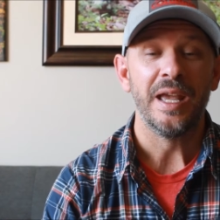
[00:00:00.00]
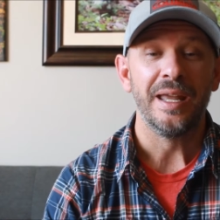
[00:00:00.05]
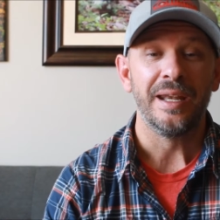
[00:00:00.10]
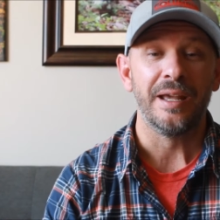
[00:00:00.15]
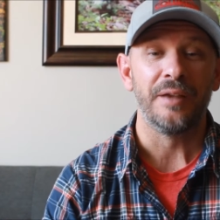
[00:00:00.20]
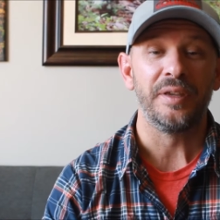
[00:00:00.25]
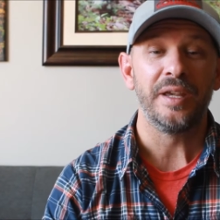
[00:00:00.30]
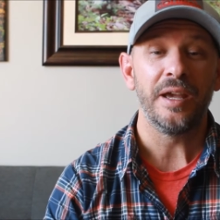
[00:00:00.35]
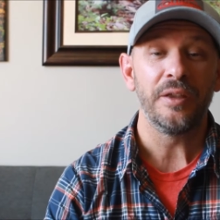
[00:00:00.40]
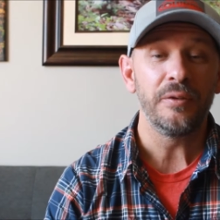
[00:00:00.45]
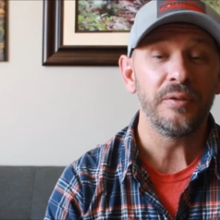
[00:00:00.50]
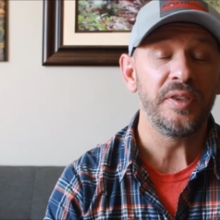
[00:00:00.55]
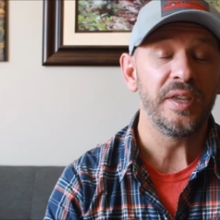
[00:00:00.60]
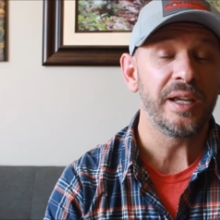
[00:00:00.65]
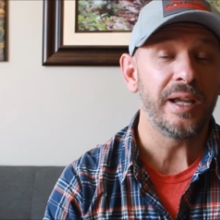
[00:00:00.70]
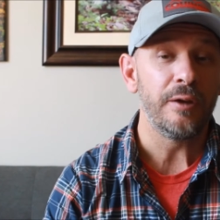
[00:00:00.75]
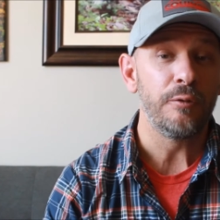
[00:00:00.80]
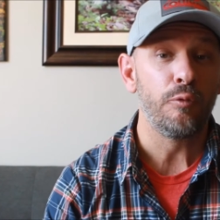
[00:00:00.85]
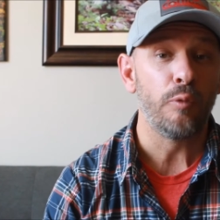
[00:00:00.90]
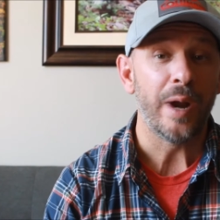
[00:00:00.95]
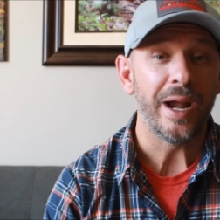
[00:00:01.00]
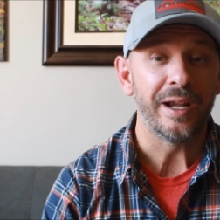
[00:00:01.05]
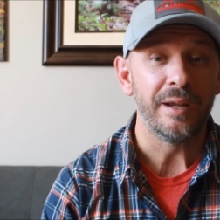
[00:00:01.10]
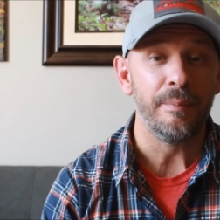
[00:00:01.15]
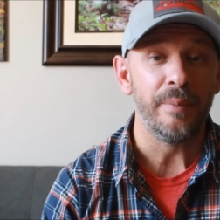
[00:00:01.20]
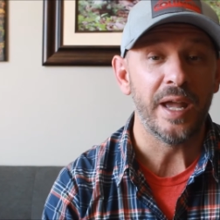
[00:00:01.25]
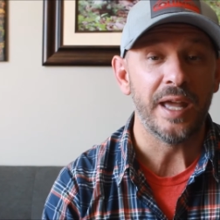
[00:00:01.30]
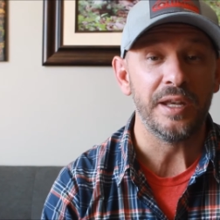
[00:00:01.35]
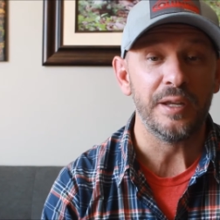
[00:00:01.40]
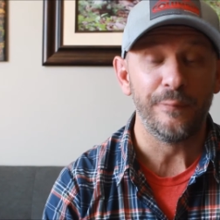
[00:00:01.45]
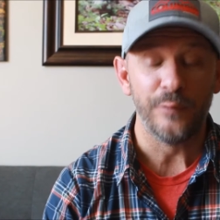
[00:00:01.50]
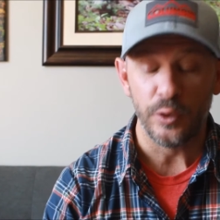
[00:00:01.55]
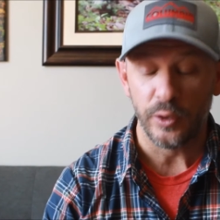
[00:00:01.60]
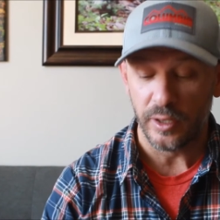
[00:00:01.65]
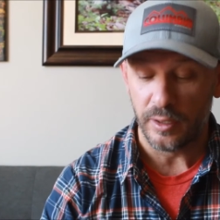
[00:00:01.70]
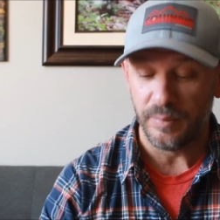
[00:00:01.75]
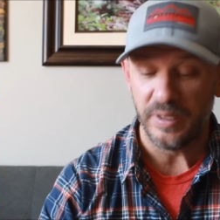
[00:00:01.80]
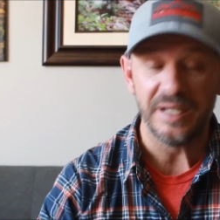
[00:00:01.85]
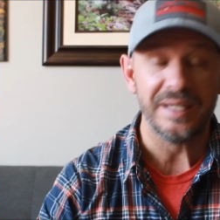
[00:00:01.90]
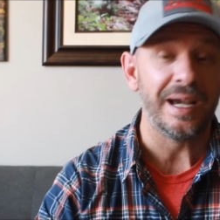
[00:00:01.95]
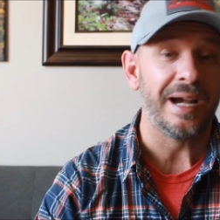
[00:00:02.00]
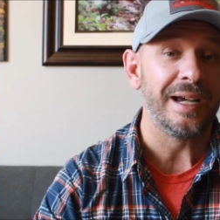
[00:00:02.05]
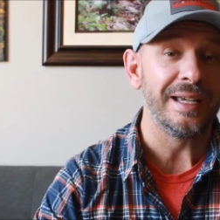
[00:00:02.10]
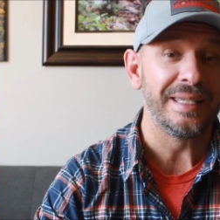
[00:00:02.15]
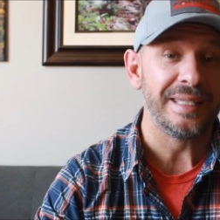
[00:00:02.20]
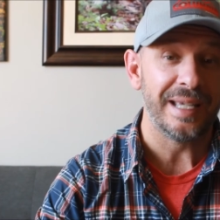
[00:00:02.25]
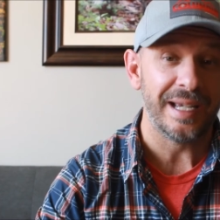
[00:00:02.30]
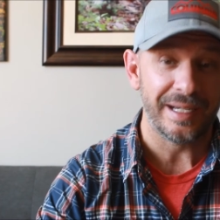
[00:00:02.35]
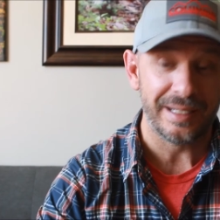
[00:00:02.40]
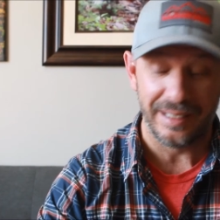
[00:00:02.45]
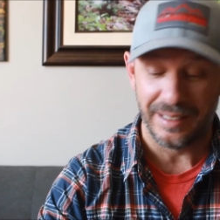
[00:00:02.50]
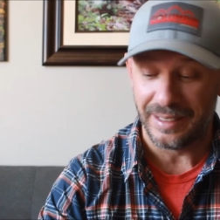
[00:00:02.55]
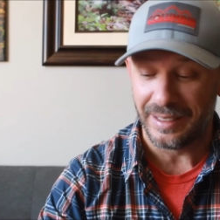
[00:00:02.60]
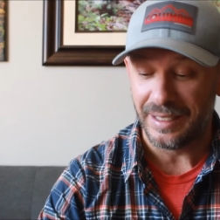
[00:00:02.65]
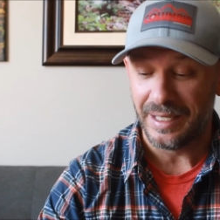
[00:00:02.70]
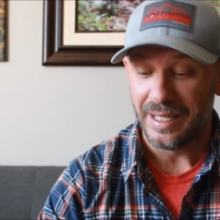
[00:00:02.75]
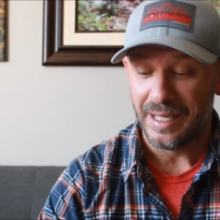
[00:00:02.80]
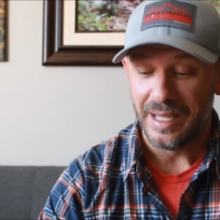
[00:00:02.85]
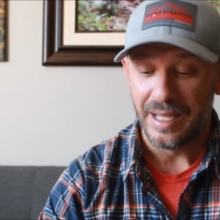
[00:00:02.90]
Now, the other thing I'd recommend if you're going to be dissecting